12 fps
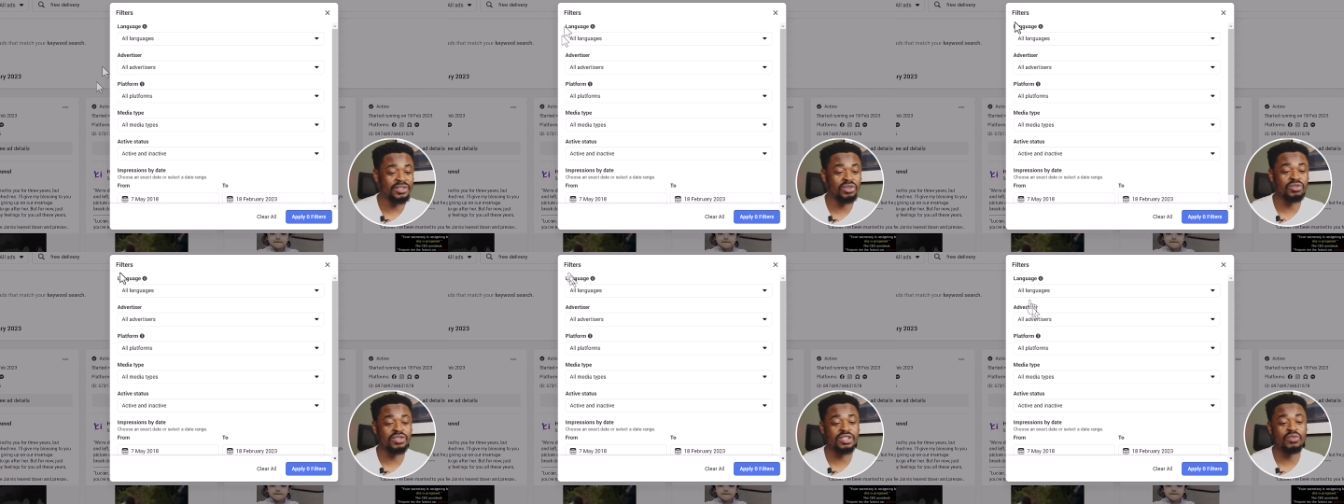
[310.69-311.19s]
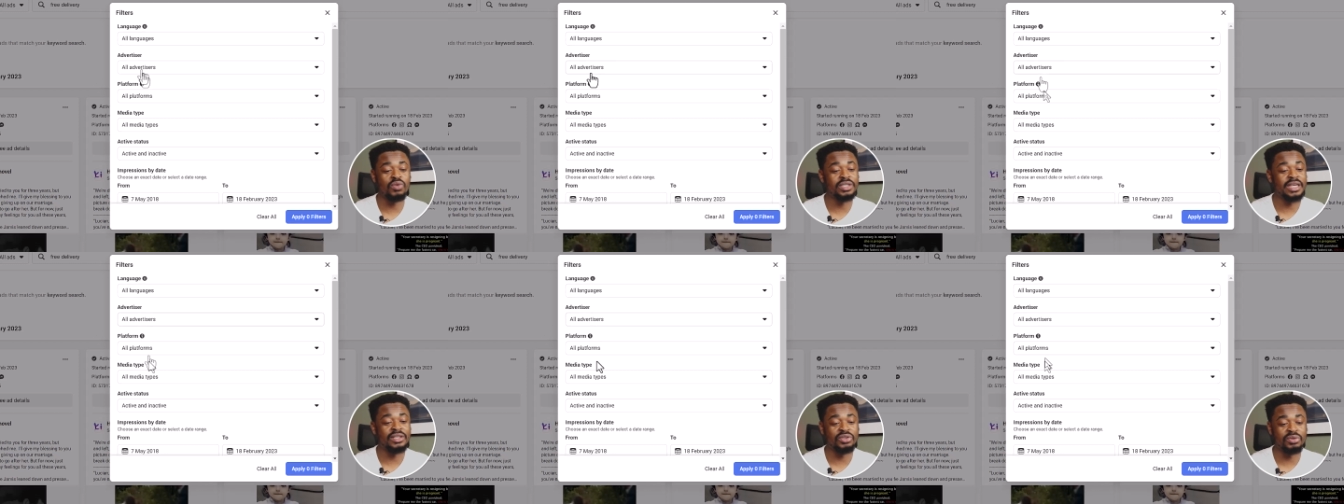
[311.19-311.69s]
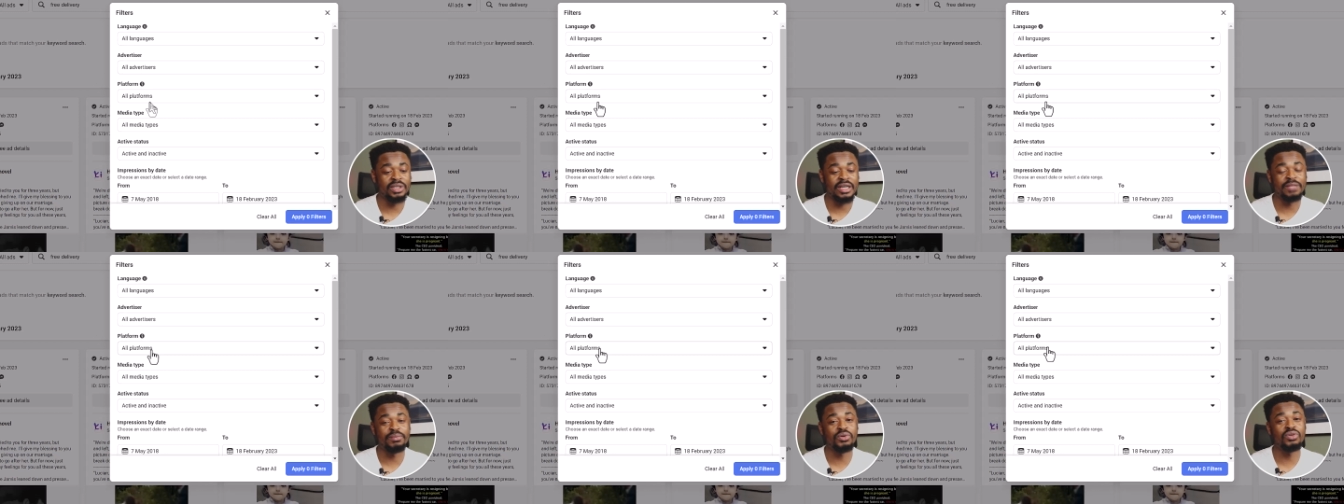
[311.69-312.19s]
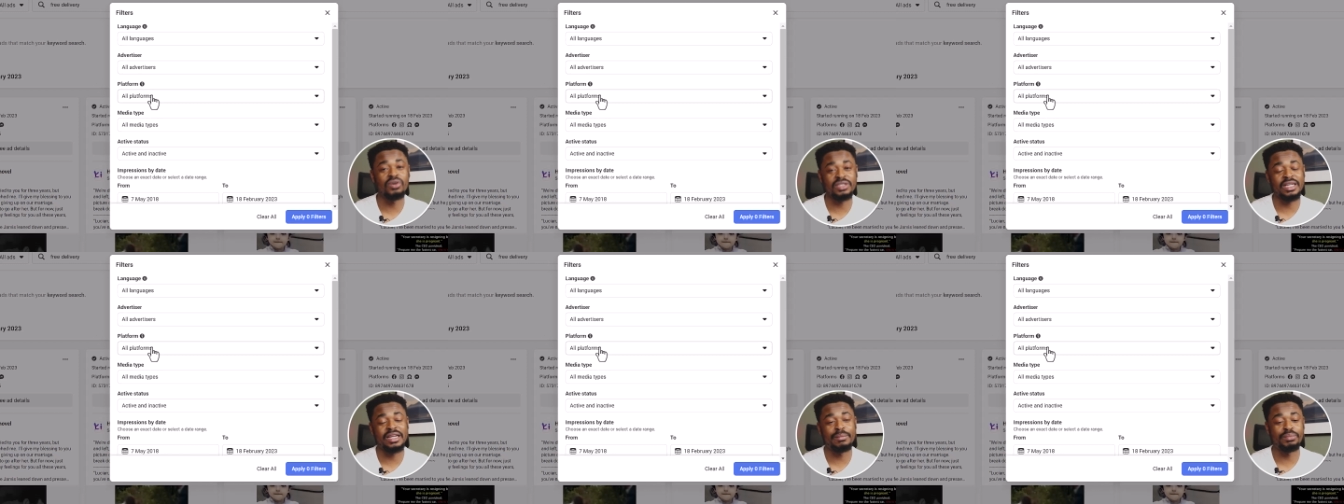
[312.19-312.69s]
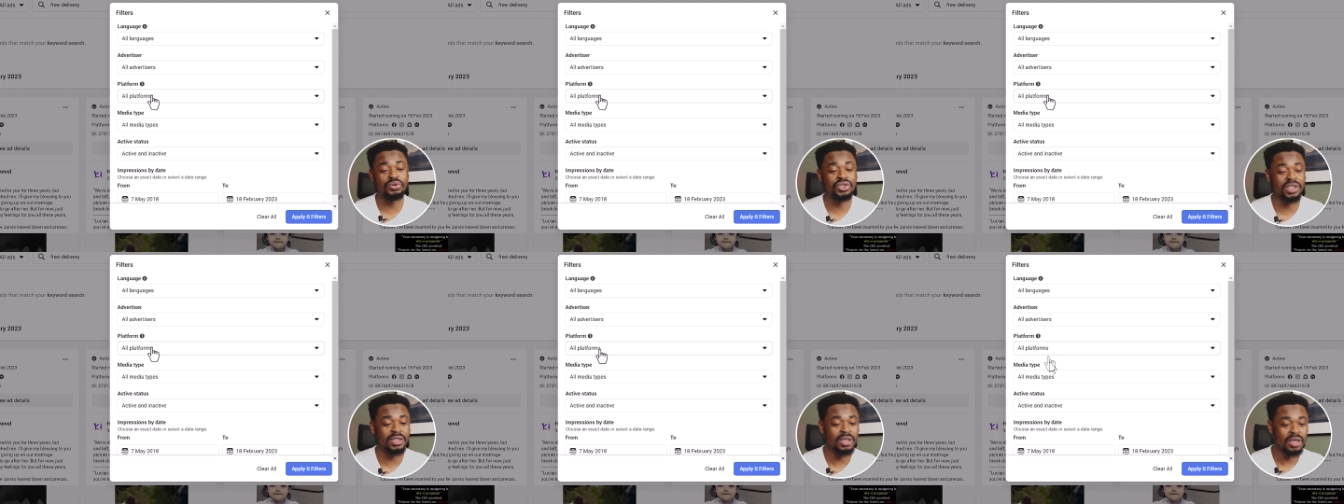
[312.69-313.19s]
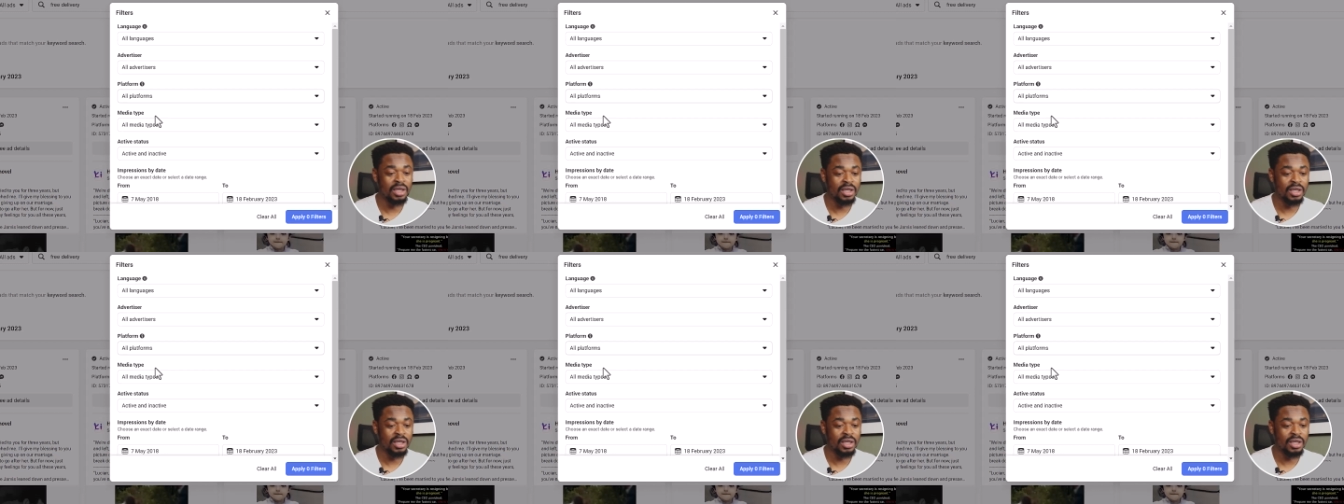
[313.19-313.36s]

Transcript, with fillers: You're going to see what they are doing and the products that they are pushing.